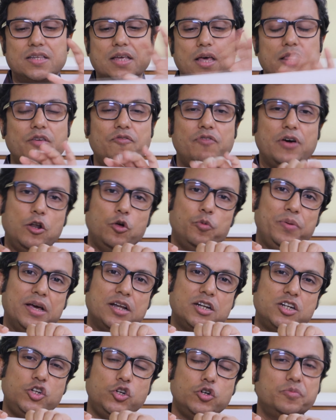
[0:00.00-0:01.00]
the
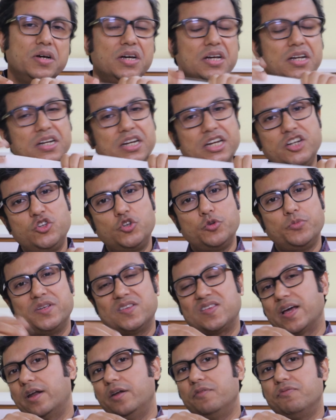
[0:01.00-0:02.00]
fallopian tube needs to be
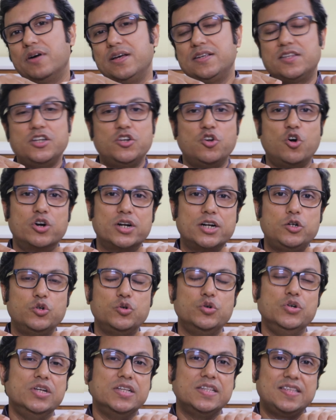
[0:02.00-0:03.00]
sacrificed in order
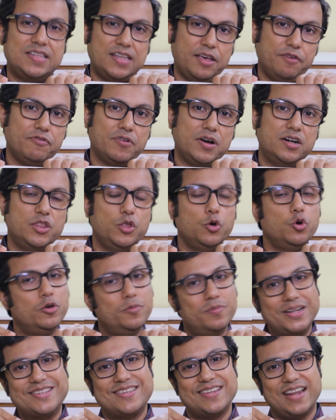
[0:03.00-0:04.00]
to safeguard the
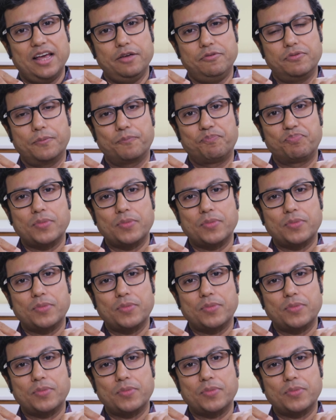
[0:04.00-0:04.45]
woman's life.